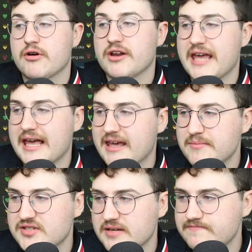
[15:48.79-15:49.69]
we're going to get
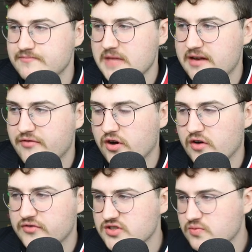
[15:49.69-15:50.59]
Gibson
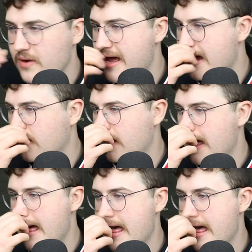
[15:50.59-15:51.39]
involved as well.